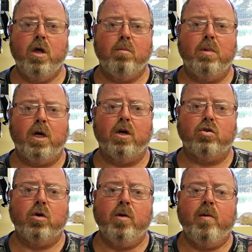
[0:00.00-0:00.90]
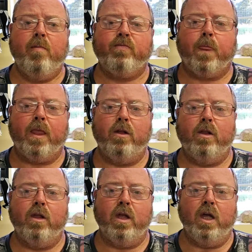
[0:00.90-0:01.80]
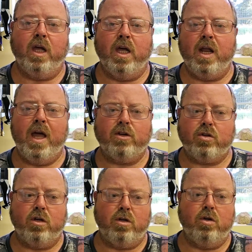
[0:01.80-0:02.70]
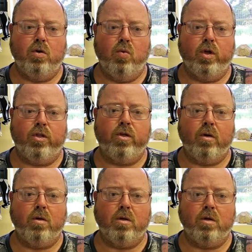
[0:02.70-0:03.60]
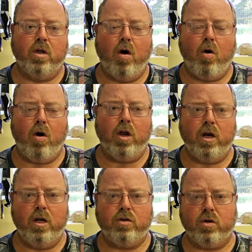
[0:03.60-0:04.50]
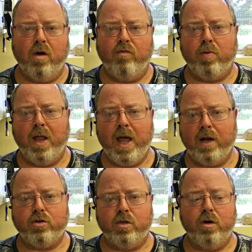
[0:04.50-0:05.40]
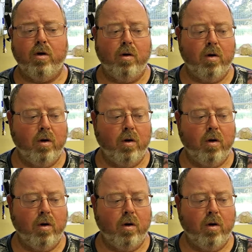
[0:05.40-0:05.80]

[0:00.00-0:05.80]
because it has to do with the hardiness of plants that are